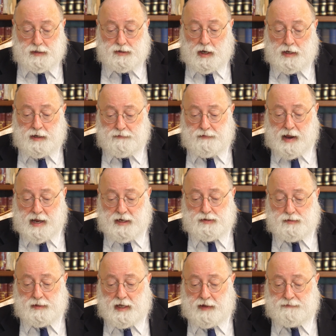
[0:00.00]
so I never
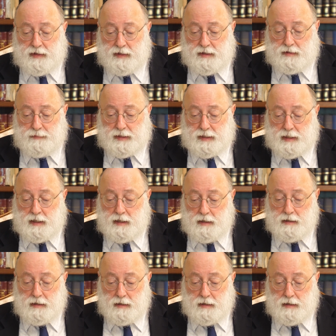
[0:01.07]
actually have intimacy